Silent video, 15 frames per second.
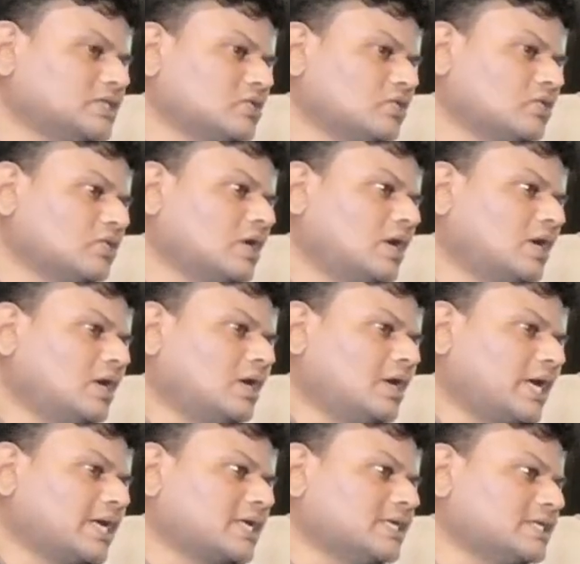So
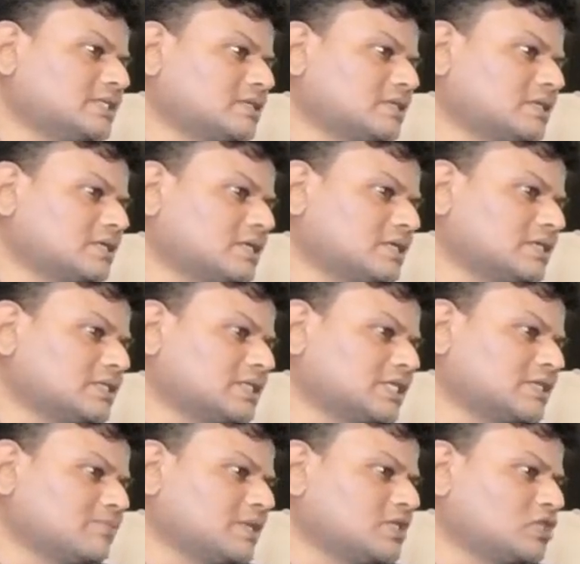at least
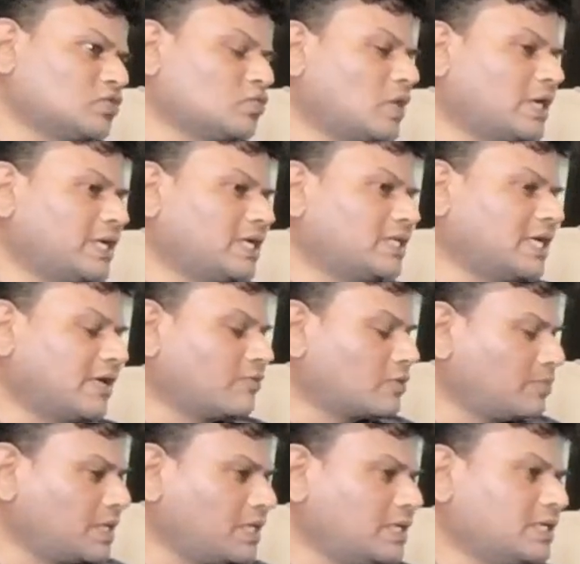6 months to 1 year, they have
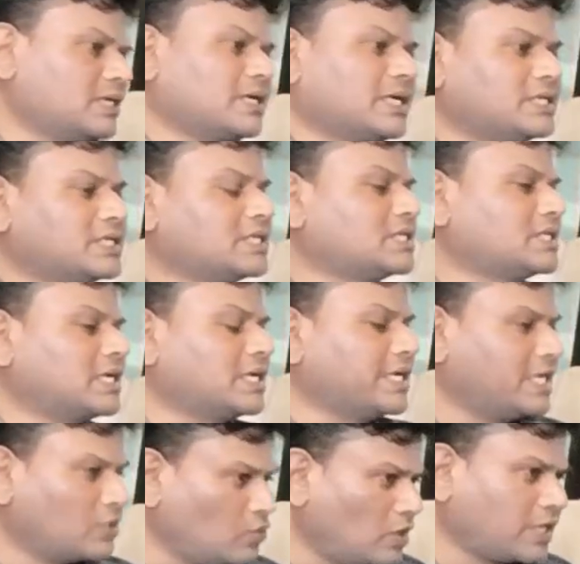to be consistent
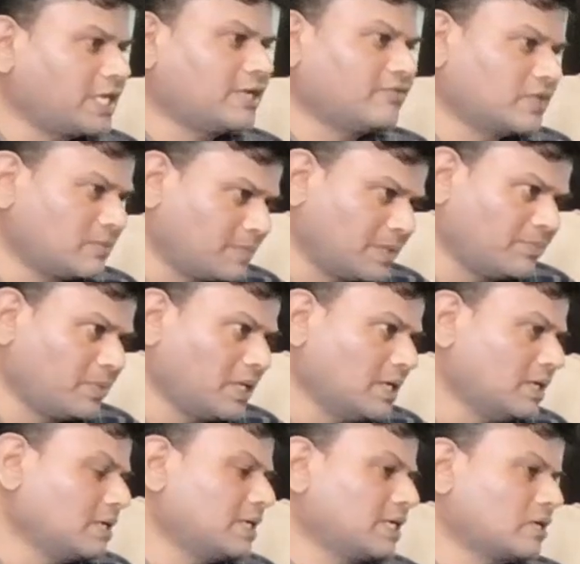networking with
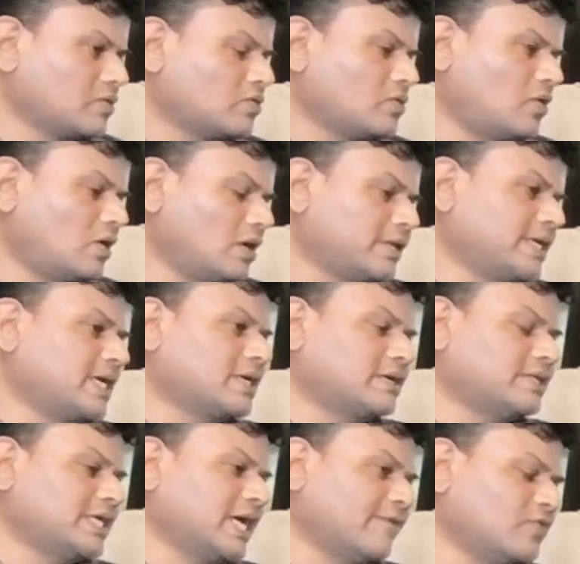people, all
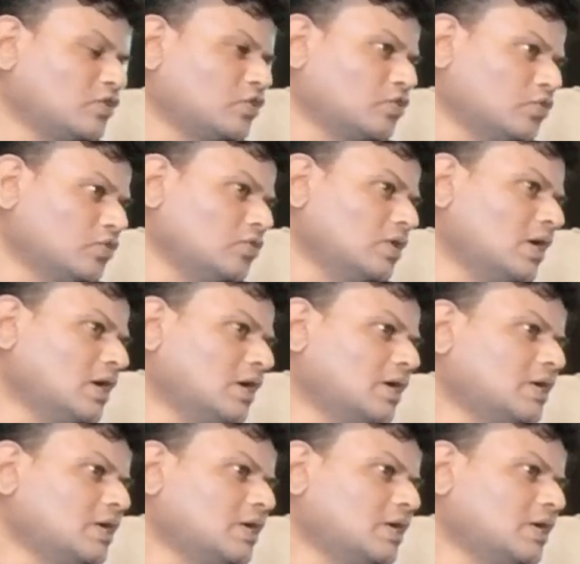that they have to do,